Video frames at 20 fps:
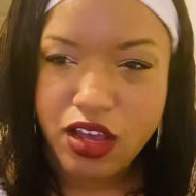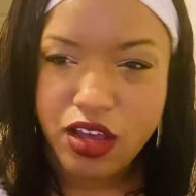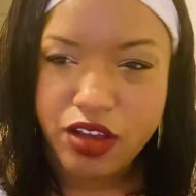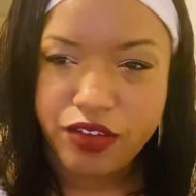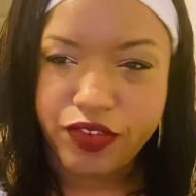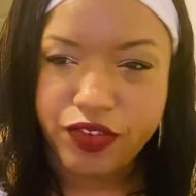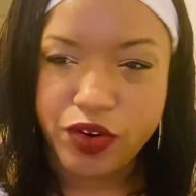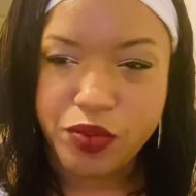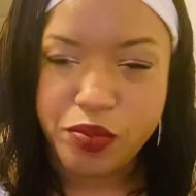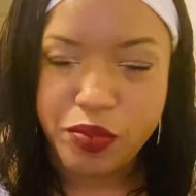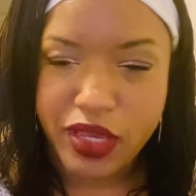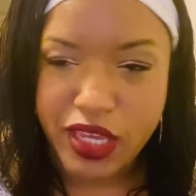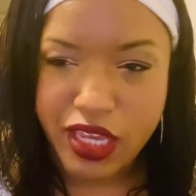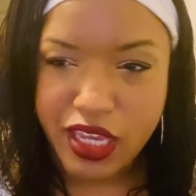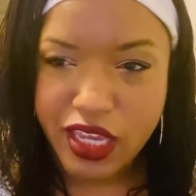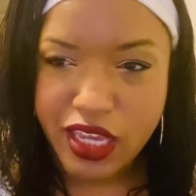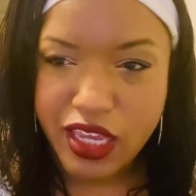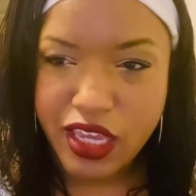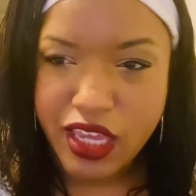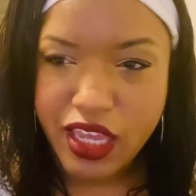For
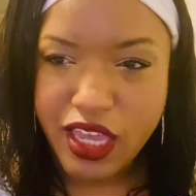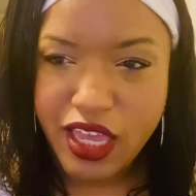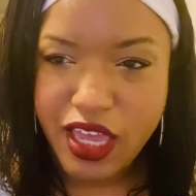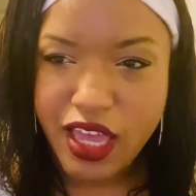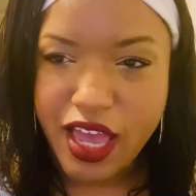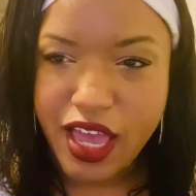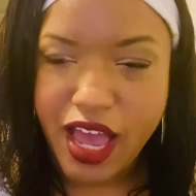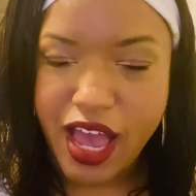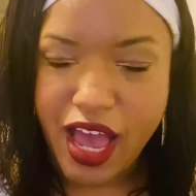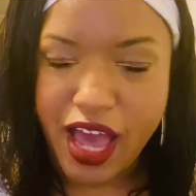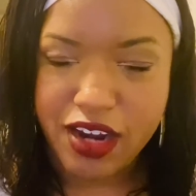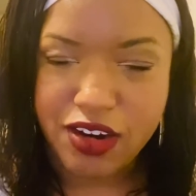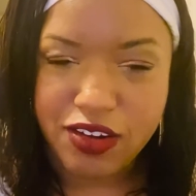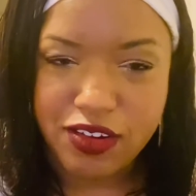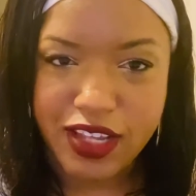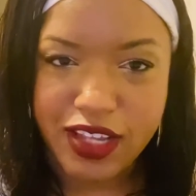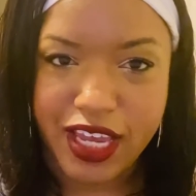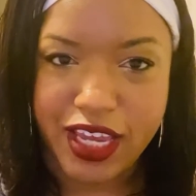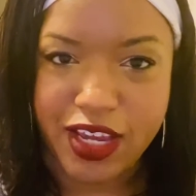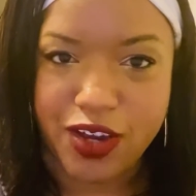me, I don't
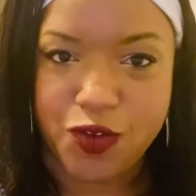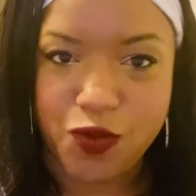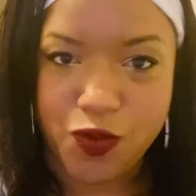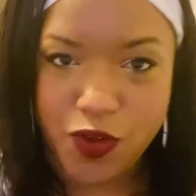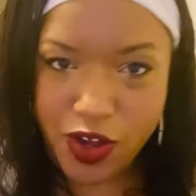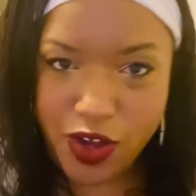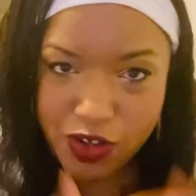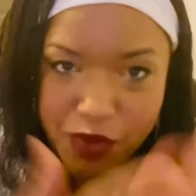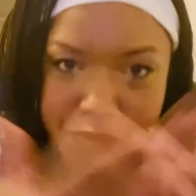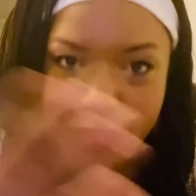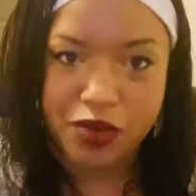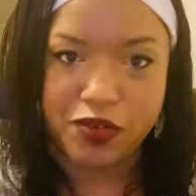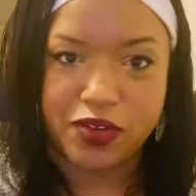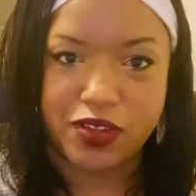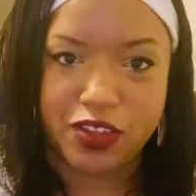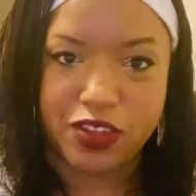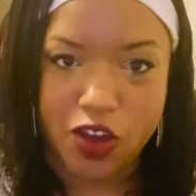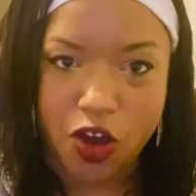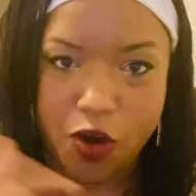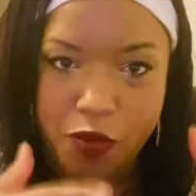like welcome it with
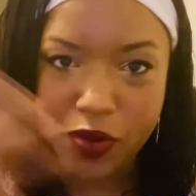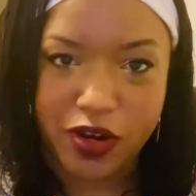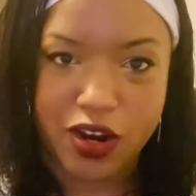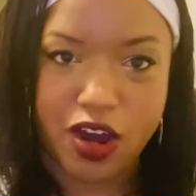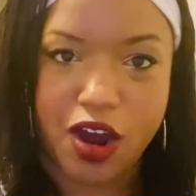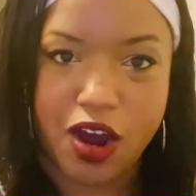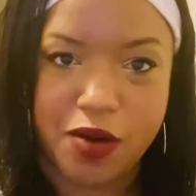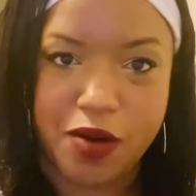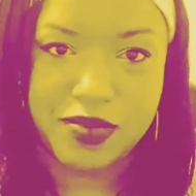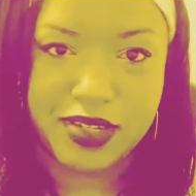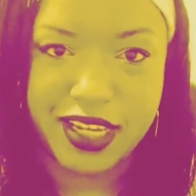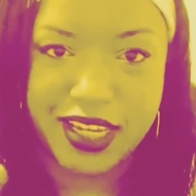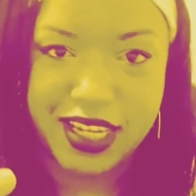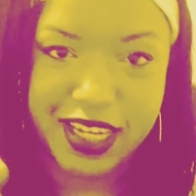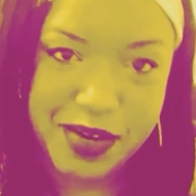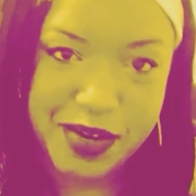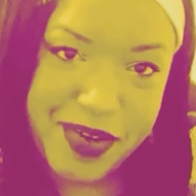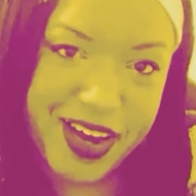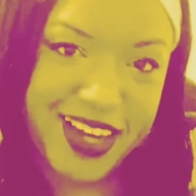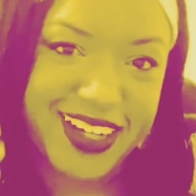open arms,
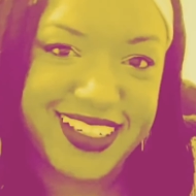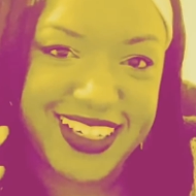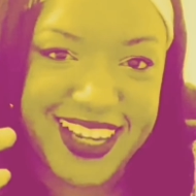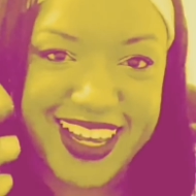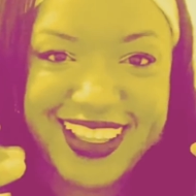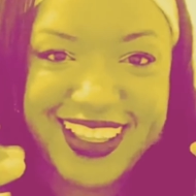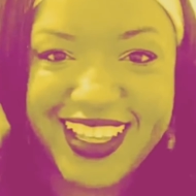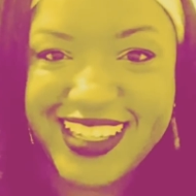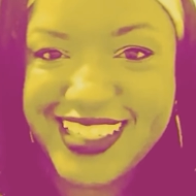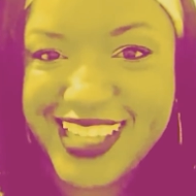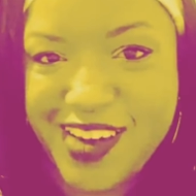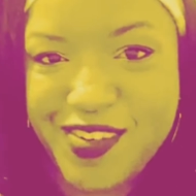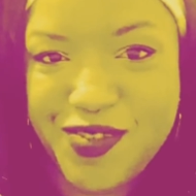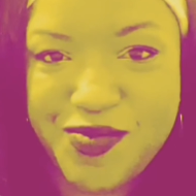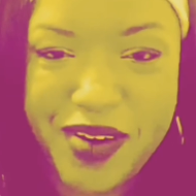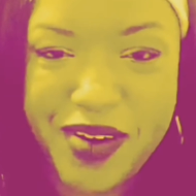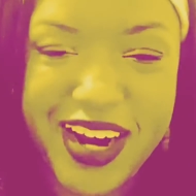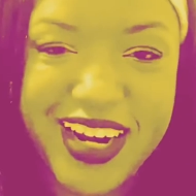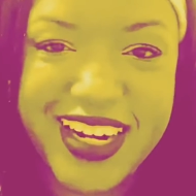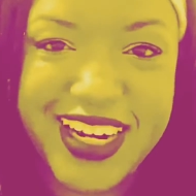come on, death, let's have a
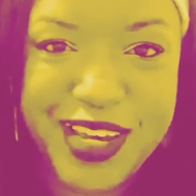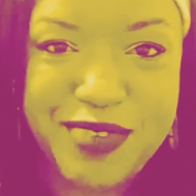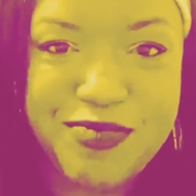party.